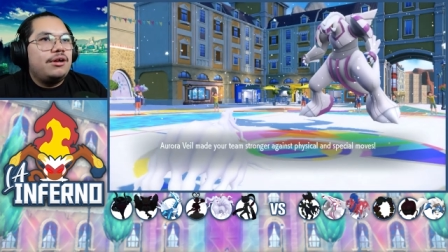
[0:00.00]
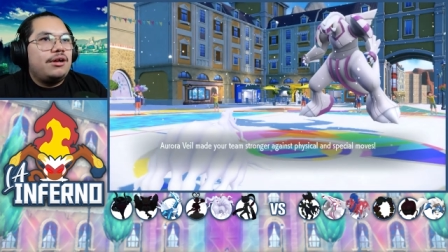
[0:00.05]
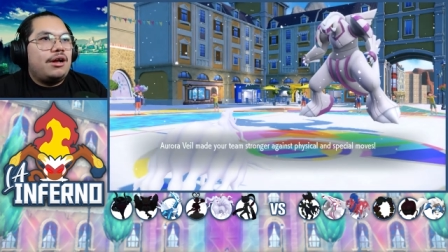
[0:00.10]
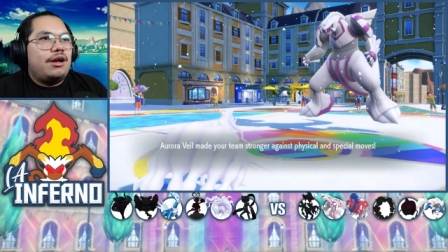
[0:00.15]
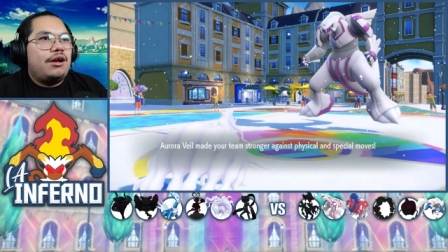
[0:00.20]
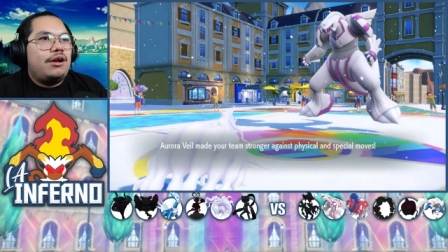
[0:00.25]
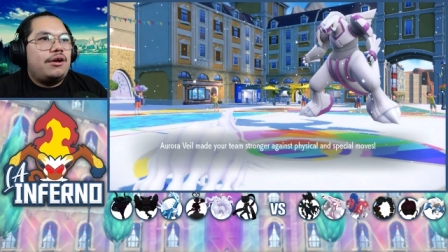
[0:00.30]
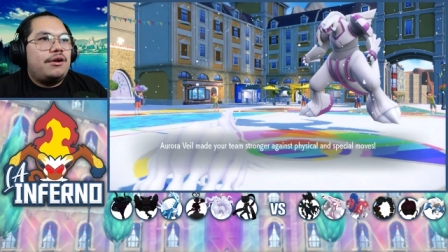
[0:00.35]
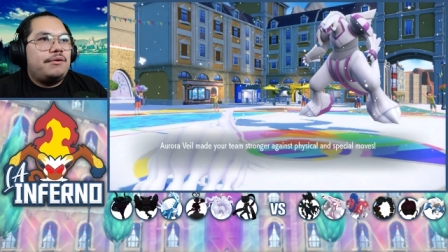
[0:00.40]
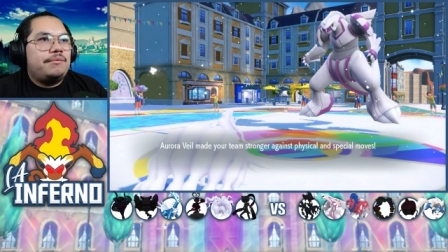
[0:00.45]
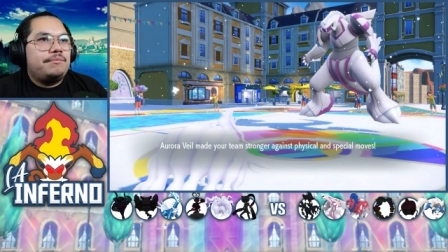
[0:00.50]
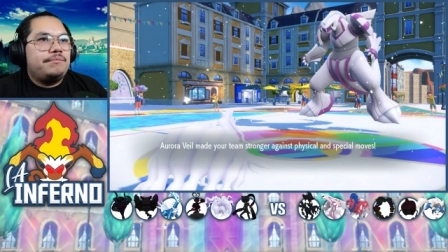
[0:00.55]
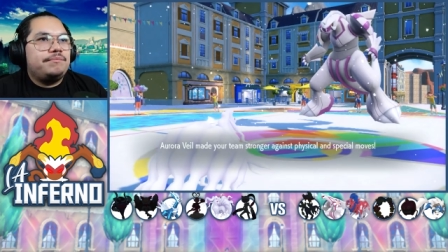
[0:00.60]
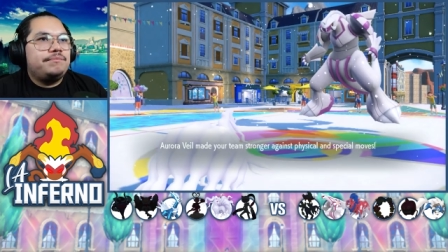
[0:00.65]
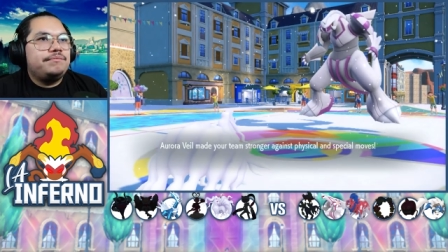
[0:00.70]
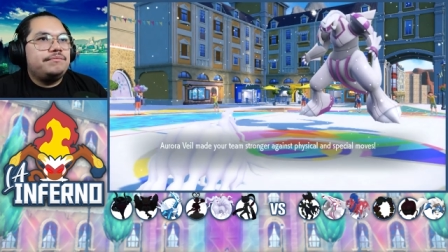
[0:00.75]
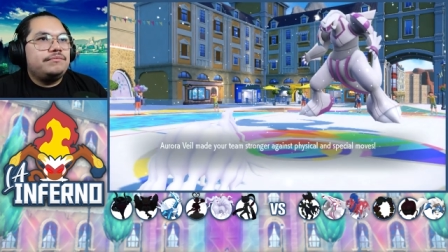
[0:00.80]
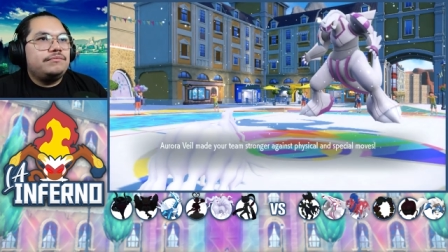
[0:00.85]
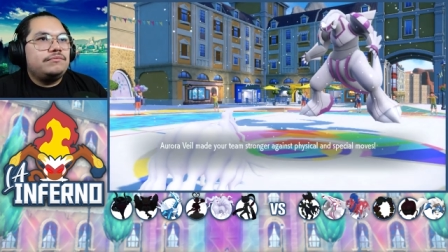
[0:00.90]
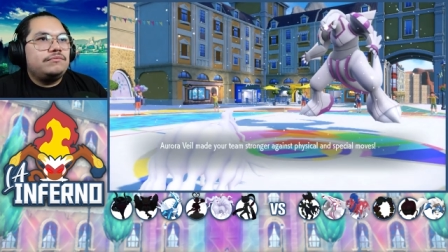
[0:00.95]
Um,
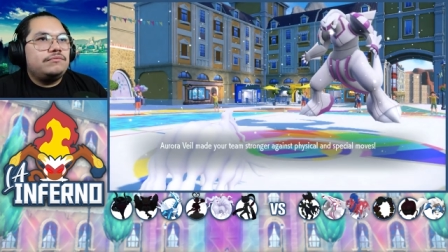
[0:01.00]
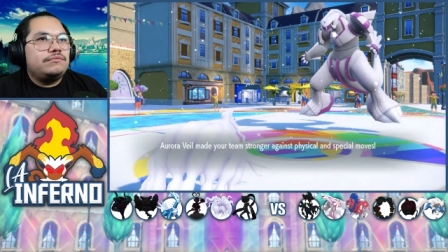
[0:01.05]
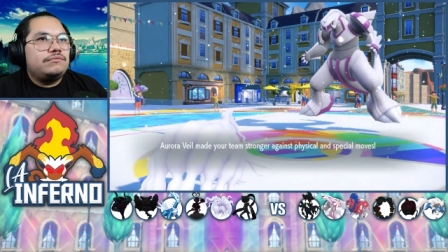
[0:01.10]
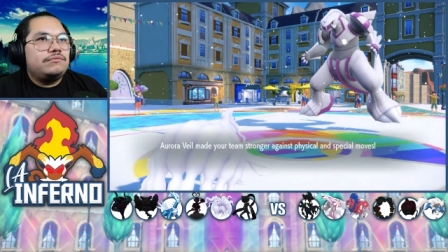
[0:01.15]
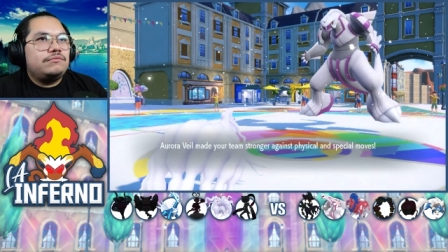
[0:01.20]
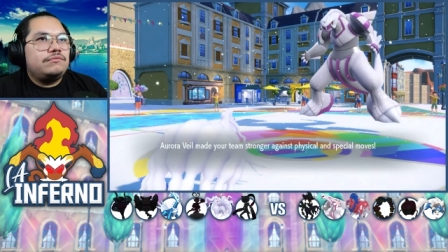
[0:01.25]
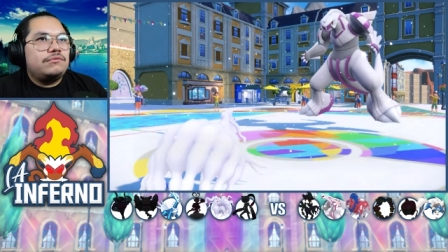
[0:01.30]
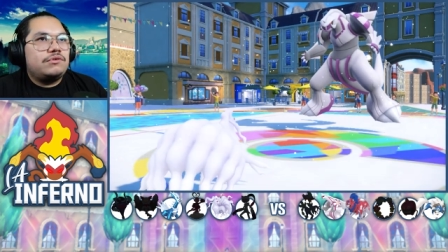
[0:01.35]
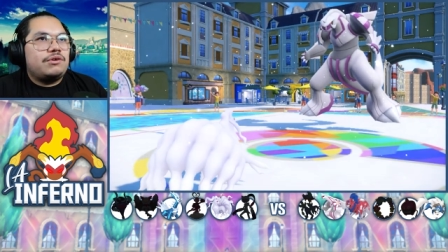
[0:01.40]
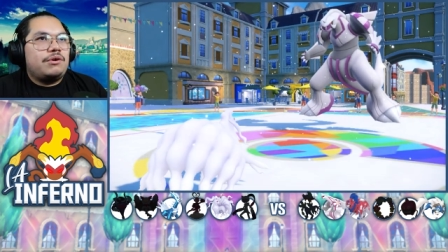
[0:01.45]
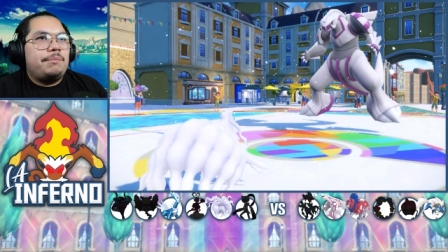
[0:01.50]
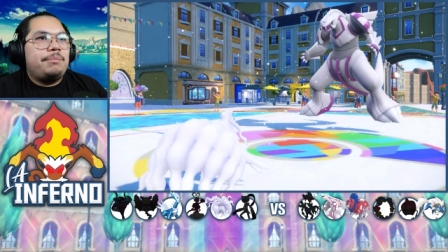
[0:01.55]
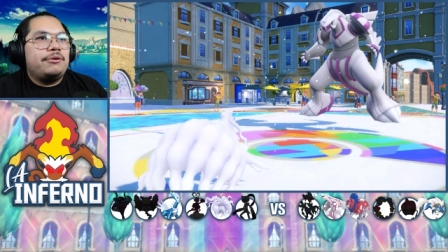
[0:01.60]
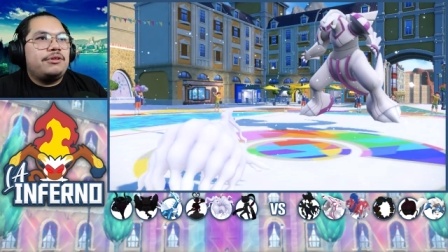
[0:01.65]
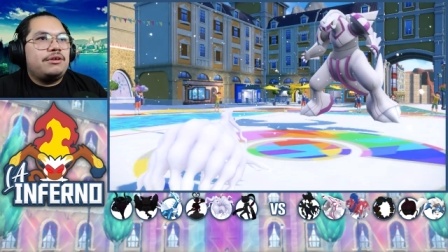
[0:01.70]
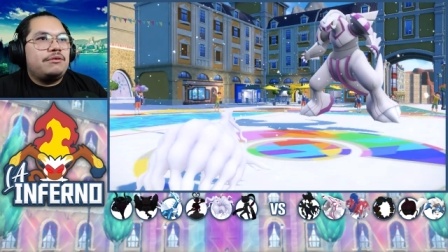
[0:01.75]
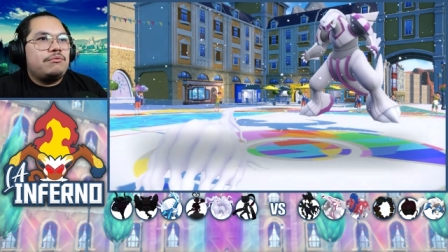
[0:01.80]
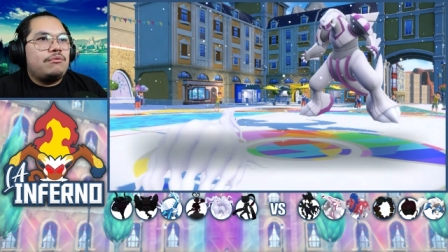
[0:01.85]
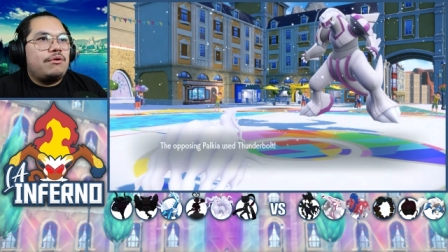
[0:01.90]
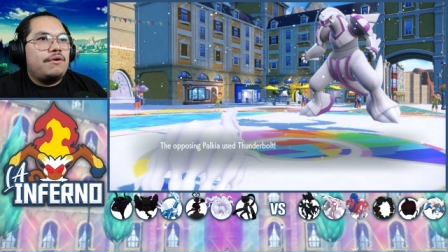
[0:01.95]
so he pulled
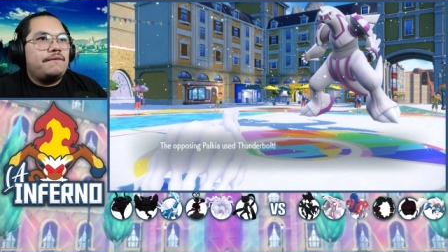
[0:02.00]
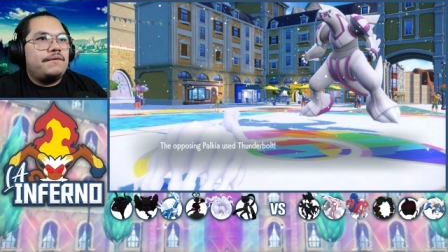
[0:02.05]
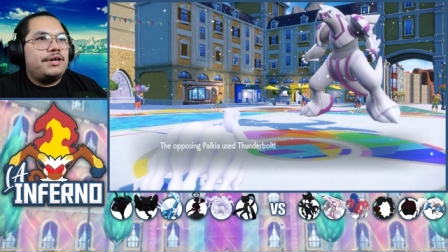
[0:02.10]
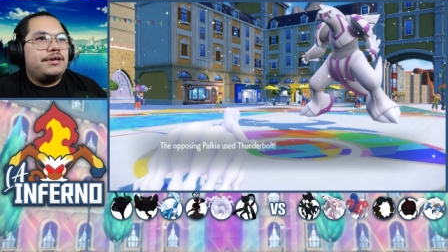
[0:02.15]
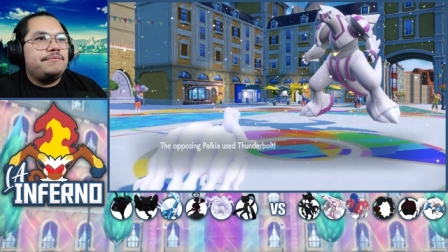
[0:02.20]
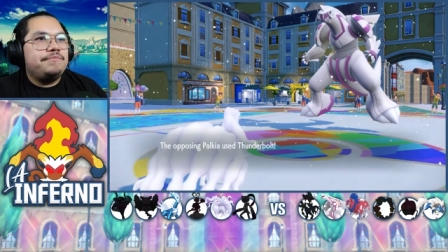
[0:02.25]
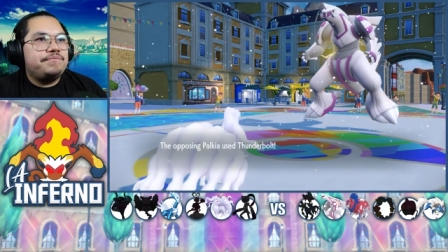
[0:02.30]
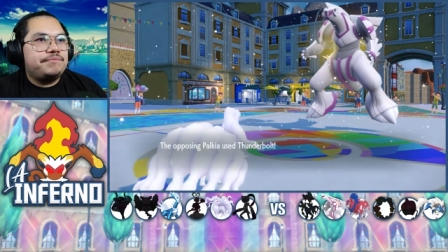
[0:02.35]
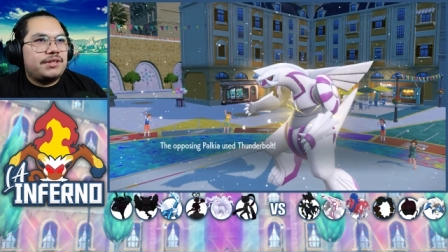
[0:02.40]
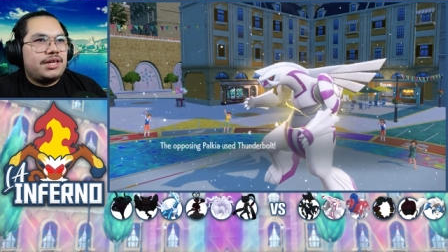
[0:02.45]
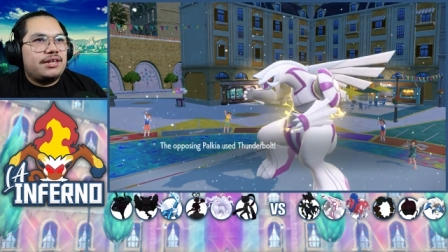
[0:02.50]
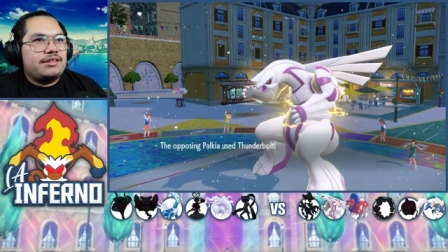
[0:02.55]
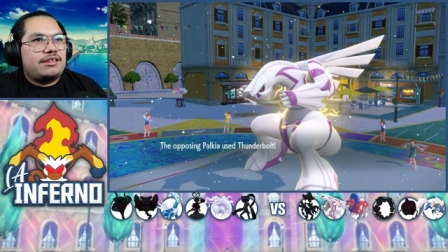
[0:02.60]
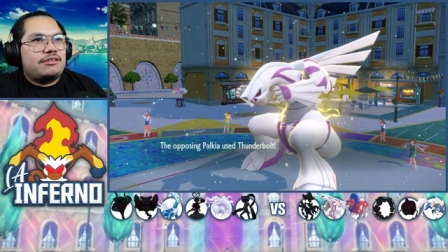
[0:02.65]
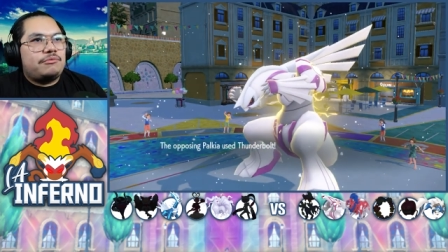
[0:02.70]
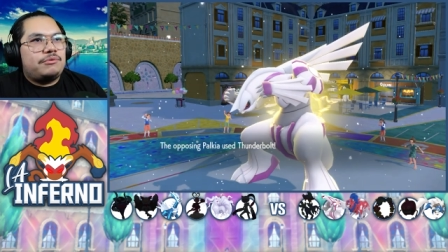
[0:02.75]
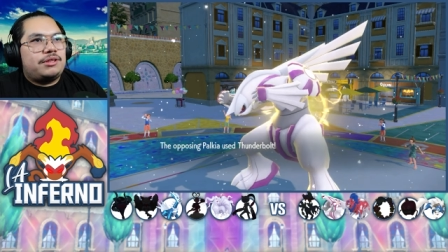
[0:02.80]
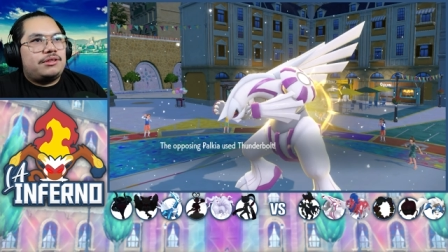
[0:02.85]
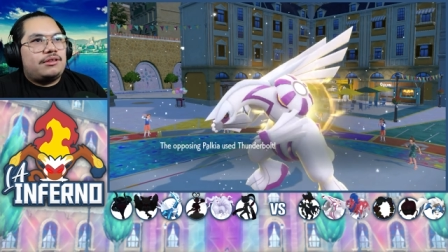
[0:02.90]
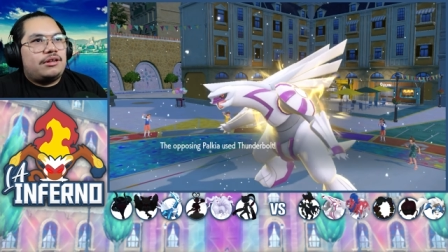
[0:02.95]
the Aurora Veil, hits us
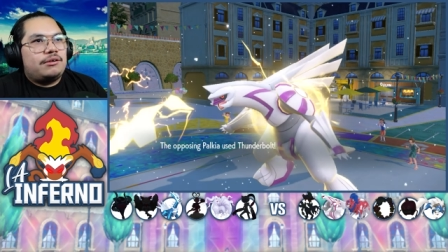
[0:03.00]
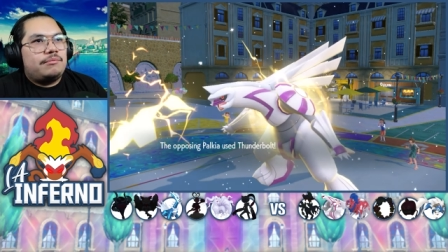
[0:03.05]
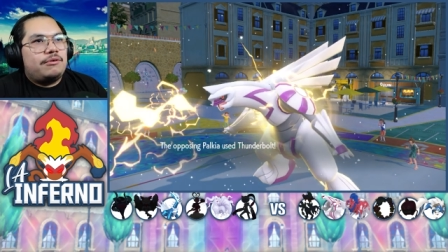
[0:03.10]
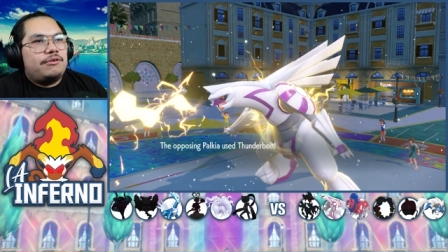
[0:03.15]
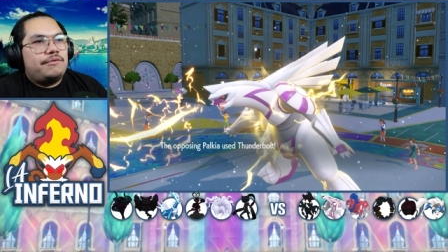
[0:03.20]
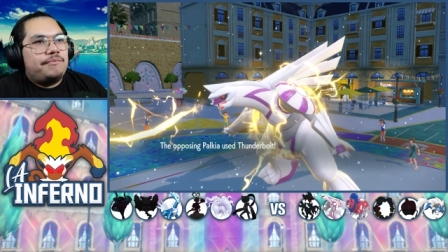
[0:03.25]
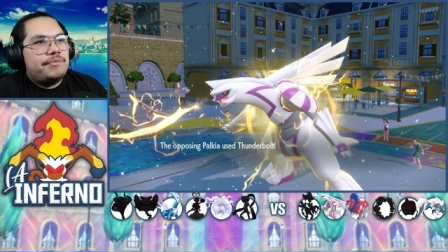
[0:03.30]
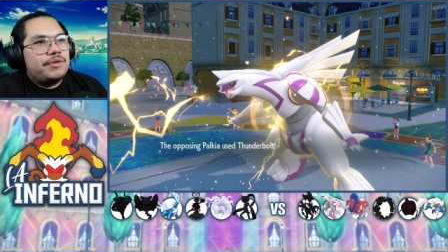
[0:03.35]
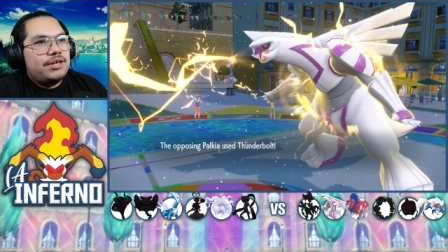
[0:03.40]
with a Thunderbolt.